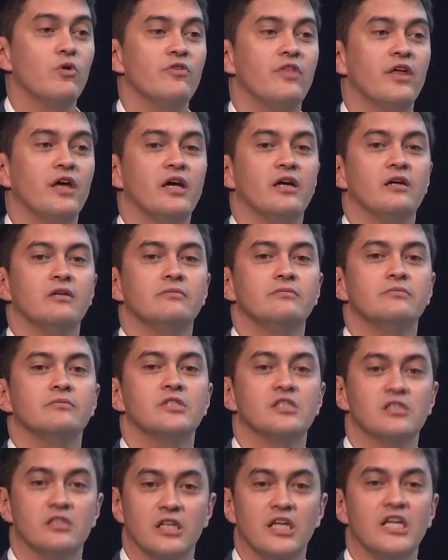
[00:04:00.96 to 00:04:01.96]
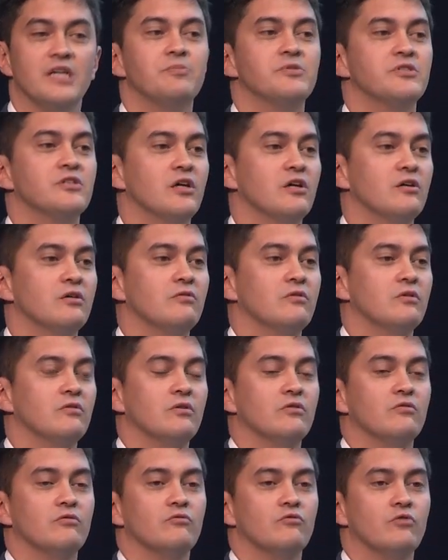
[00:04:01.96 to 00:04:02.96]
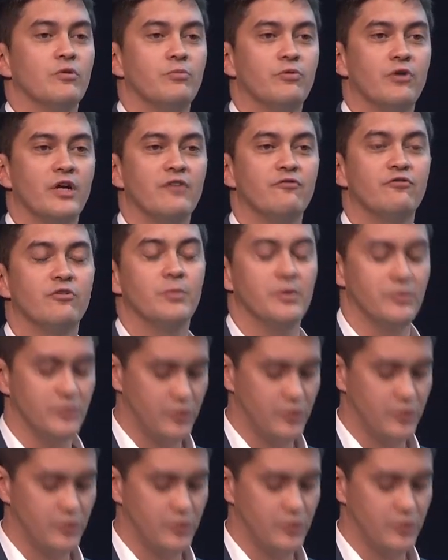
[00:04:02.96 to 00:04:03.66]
with their sleep, so reprieve from